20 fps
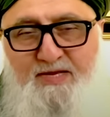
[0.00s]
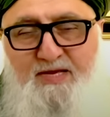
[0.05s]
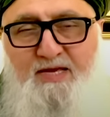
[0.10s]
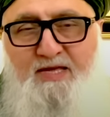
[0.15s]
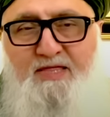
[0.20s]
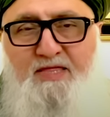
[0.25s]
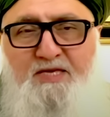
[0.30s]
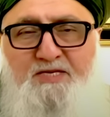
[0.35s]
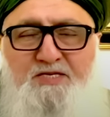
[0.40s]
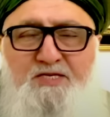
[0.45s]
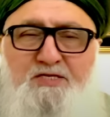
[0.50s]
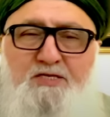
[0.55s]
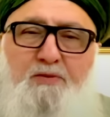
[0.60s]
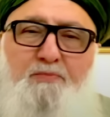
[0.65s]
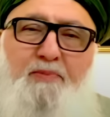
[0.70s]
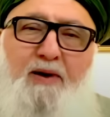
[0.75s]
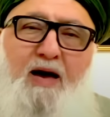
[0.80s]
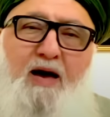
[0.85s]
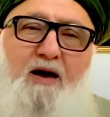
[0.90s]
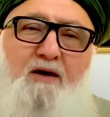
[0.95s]
This is
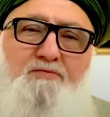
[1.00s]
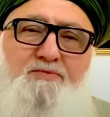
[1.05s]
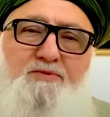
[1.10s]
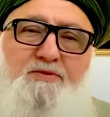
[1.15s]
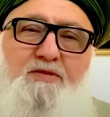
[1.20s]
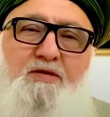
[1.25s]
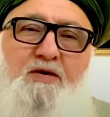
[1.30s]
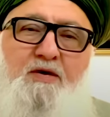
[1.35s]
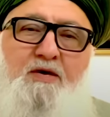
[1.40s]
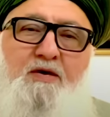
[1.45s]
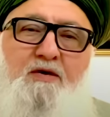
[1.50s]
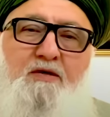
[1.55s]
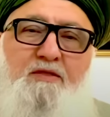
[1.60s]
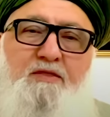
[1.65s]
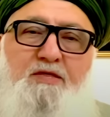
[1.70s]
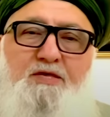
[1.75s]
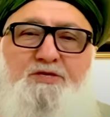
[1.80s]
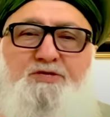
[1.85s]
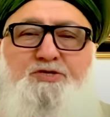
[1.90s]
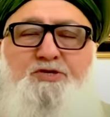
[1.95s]
about
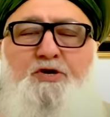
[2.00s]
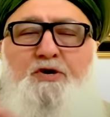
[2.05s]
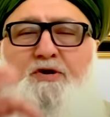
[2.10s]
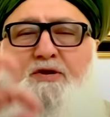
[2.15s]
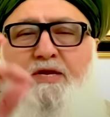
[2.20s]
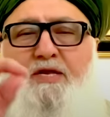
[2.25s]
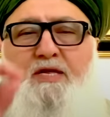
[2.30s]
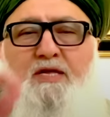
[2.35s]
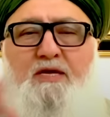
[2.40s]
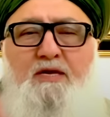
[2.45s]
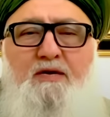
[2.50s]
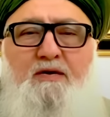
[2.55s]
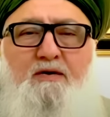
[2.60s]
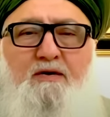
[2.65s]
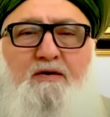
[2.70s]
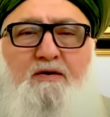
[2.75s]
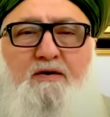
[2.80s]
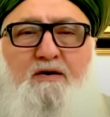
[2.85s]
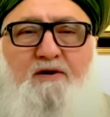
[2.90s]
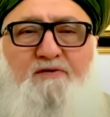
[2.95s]
the journey
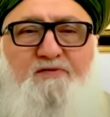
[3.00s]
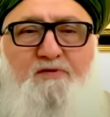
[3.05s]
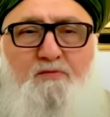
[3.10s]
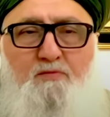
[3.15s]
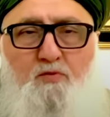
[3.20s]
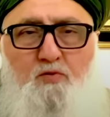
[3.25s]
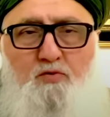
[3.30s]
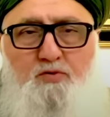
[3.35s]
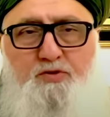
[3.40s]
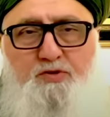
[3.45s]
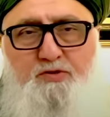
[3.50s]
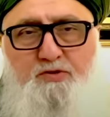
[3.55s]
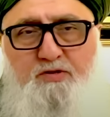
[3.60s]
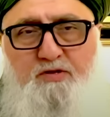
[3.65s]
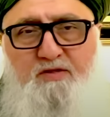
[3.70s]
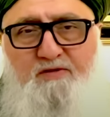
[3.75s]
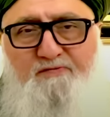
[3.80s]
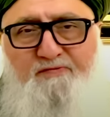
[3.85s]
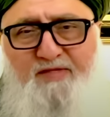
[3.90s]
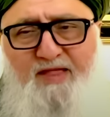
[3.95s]
of a moth
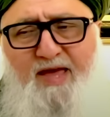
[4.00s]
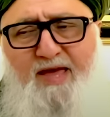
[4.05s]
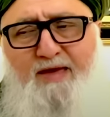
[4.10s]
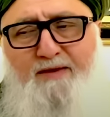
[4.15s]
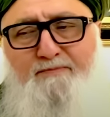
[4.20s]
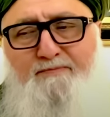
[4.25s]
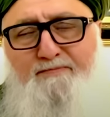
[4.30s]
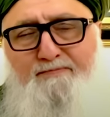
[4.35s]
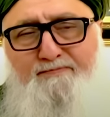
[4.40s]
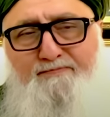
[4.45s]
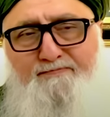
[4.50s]
to the flame.